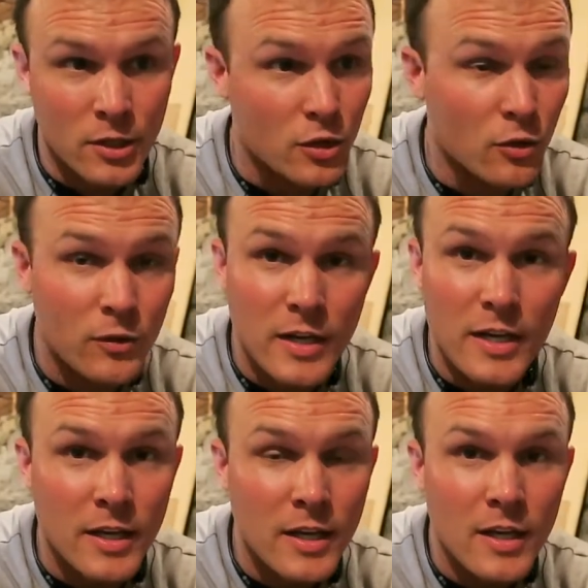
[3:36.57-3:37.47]
You don't
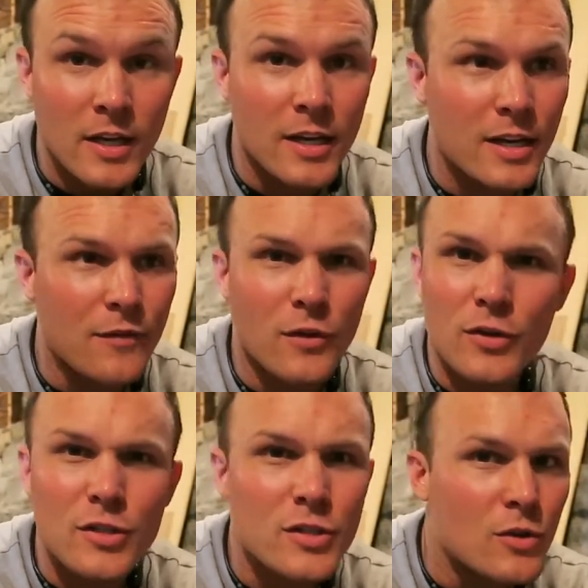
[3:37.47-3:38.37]
need it if you're
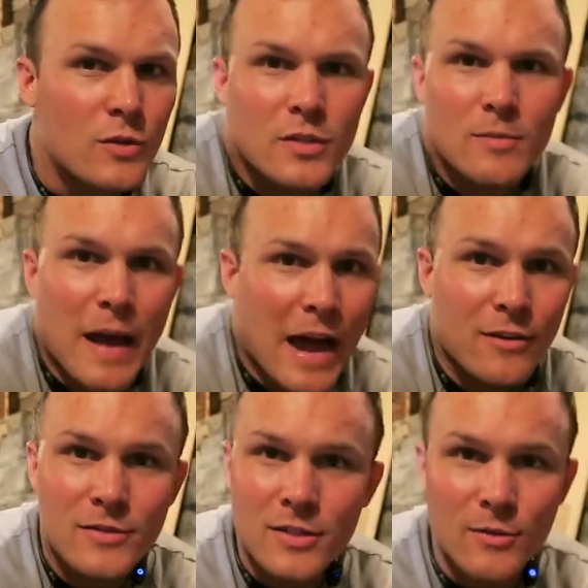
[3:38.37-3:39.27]
just doing some
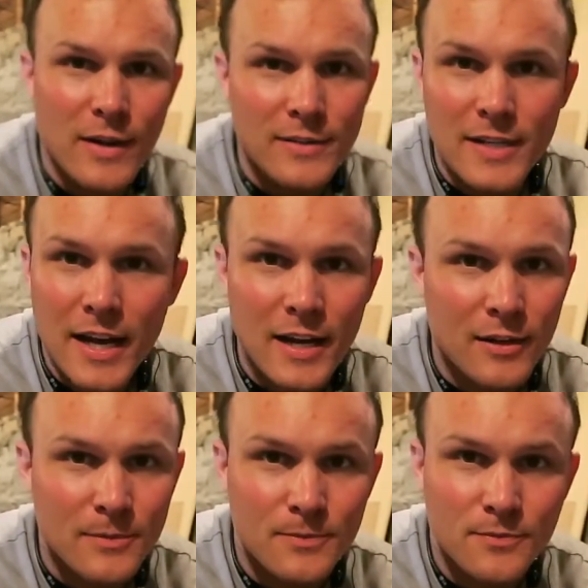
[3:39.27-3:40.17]
houses around
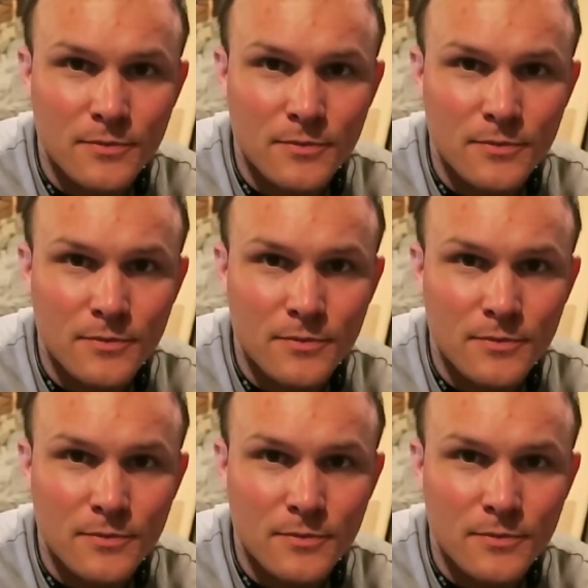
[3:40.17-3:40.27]
town.